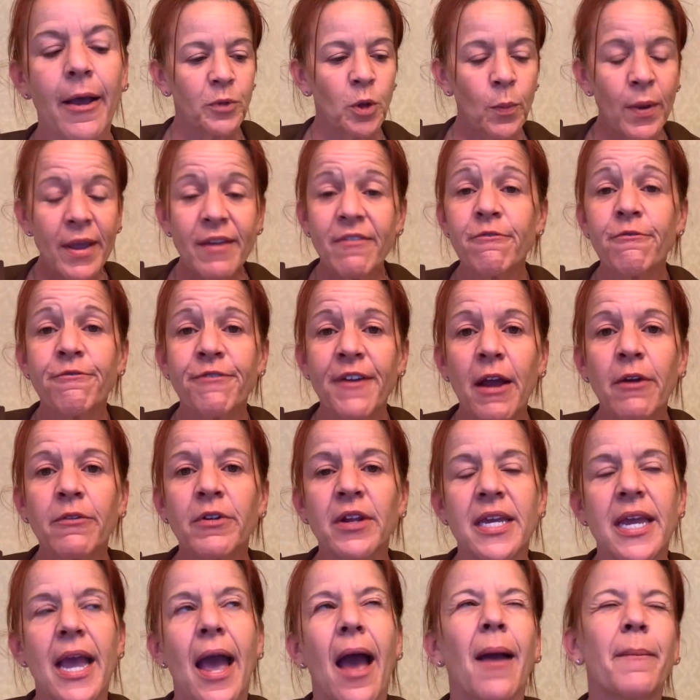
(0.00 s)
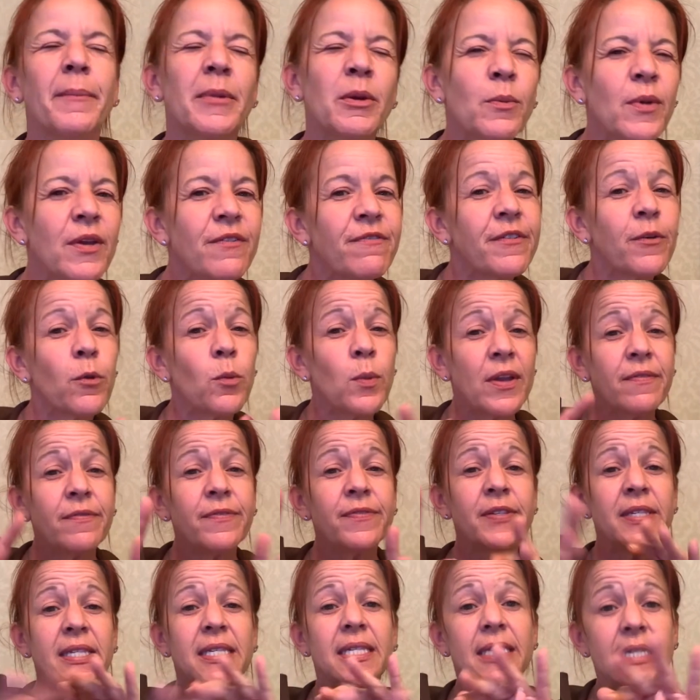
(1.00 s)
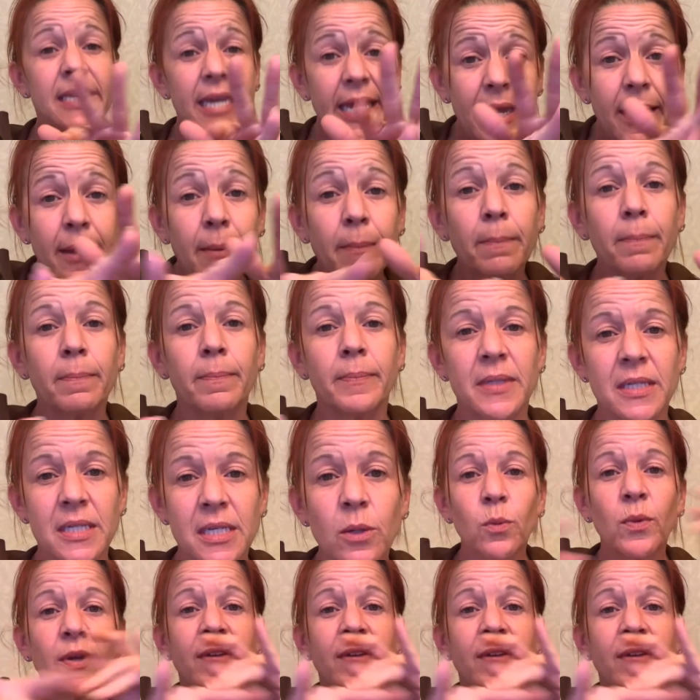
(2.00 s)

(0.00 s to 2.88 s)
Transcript: We haven't found it yet. I mean, we've skimmed